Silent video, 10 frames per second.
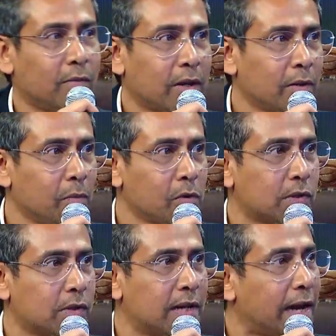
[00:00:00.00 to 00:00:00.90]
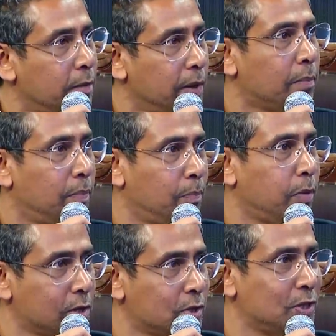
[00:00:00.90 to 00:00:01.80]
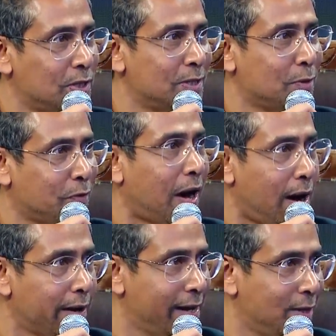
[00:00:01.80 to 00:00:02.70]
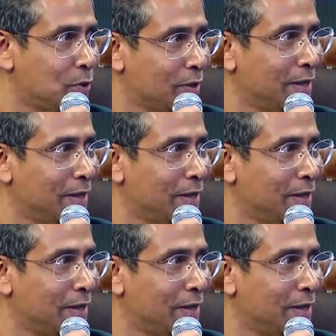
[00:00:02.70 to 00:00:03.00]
one of the most dynamic politicians of our age,